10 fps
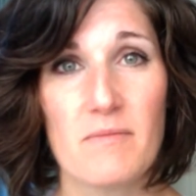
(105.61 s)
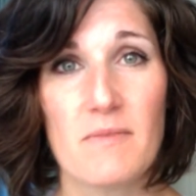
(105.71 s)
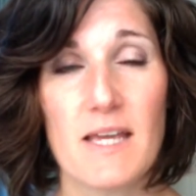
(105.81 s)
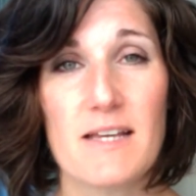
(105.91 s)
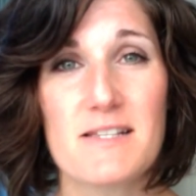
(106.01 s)

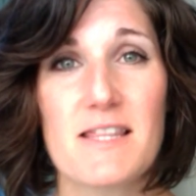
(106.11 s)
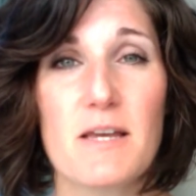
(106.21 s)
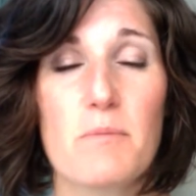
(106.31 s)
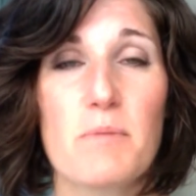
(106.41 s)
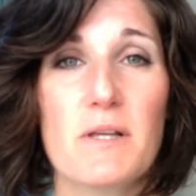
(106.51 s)
is
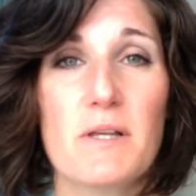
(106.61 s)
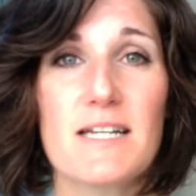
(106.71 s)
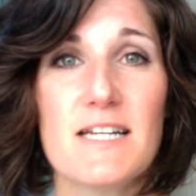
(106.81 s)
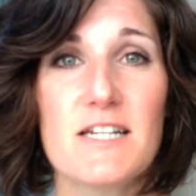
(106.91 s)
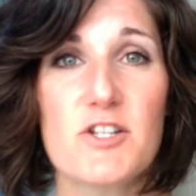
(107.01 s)
the
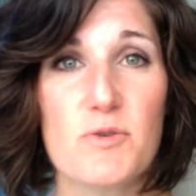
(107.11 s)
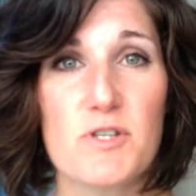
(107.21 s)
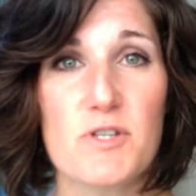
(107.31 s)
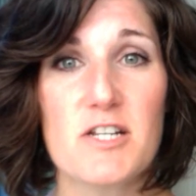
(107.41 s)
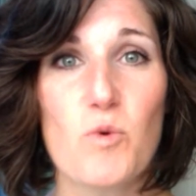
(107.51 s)
ability to
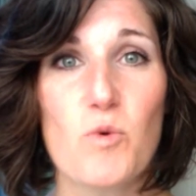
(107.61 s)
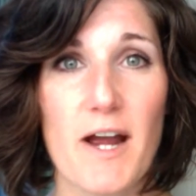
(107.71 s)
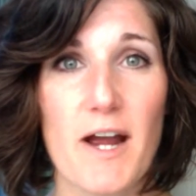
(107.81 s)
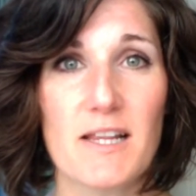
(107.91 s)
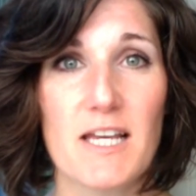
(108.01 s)
sit
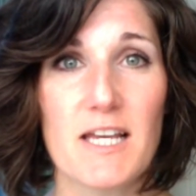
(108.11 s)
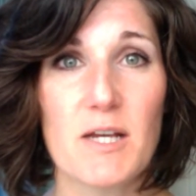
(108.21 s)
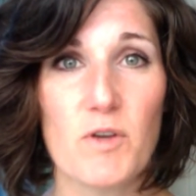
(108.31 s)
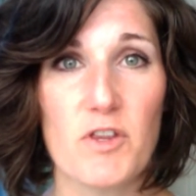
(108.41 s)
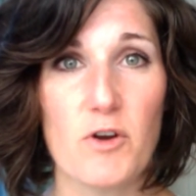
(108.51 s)
quietly
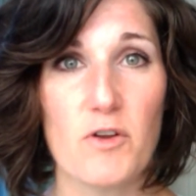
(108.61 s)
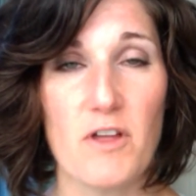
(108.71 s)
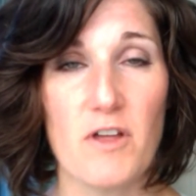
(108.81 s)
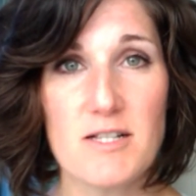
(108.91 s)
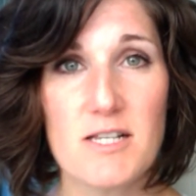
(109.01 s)
with your
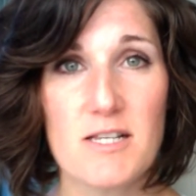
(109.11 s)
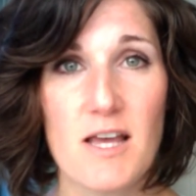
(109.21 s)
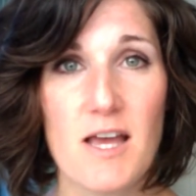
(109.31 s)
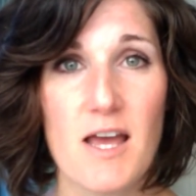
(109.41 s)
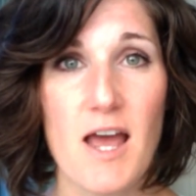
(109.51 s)
thoughts
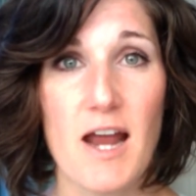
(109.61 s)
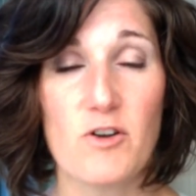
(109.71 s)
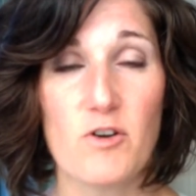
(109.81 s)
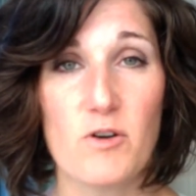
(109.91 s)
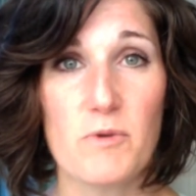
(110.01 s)
and
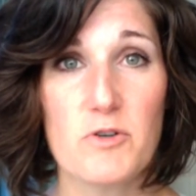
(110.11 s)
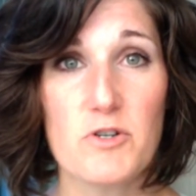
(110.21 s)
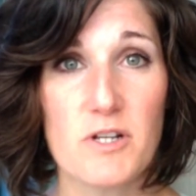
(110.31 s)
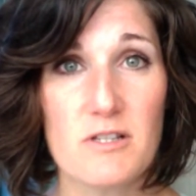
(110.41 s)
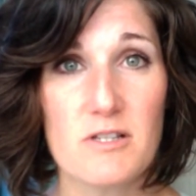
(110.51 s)
your
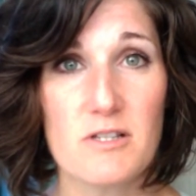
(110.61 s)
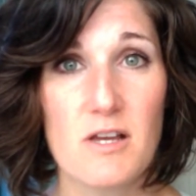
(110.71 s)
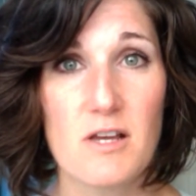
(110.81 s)
emotions,